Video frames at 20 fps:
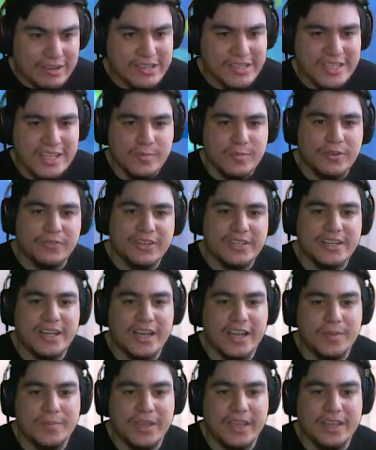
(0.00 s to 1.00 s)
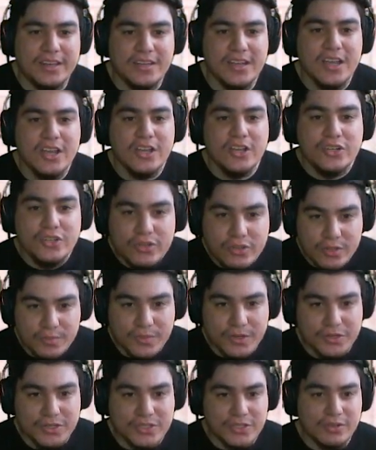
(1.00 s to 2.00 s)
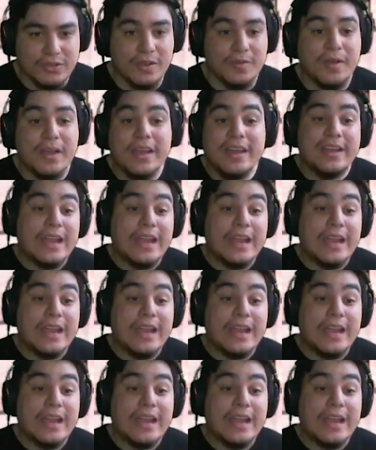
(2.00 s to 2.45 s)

this team over time and do the most to him.